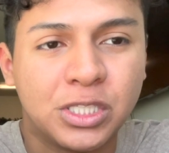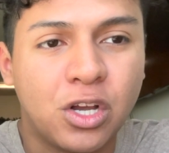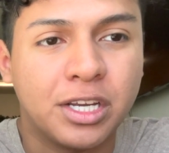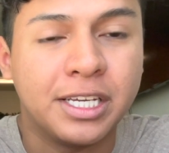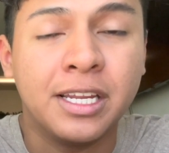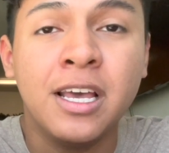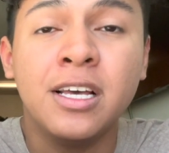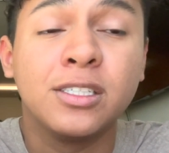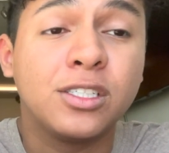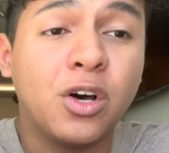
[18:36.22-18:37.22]
talking.
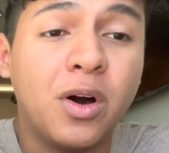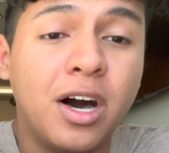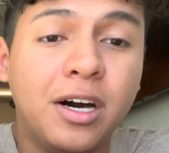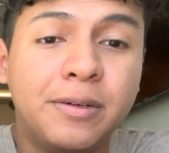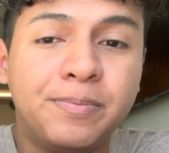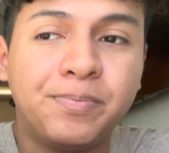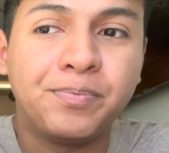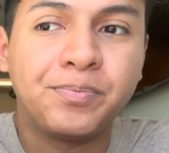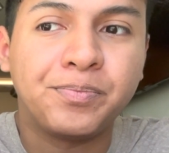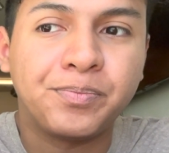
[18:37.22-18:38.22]
So, um,
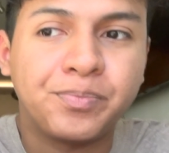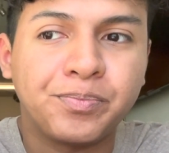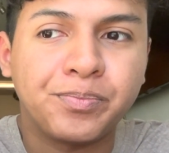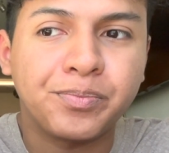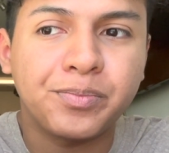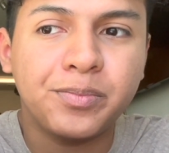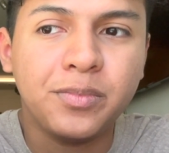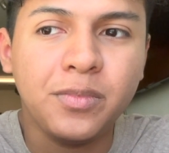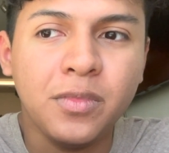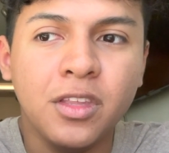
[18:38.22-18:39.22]

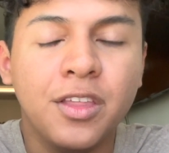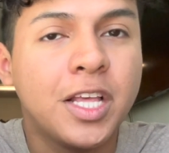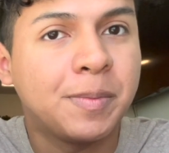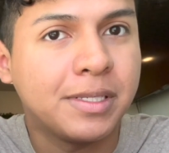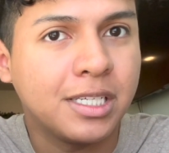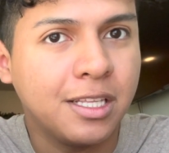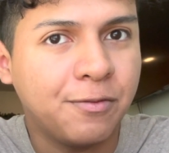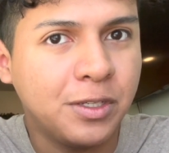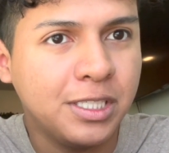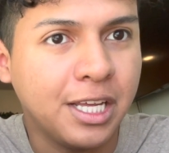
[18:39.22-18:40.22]
that's basically it
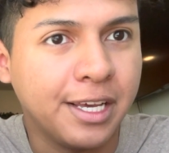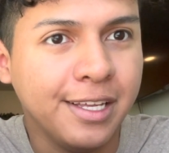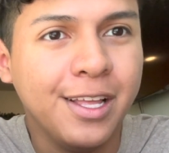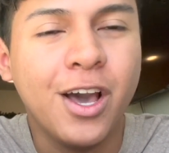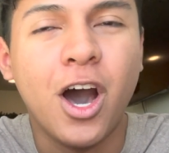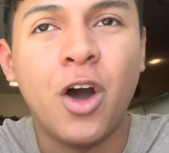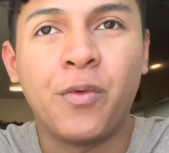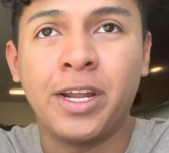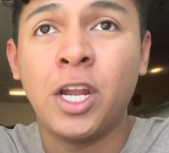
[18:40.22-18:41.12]
for today. Uh, right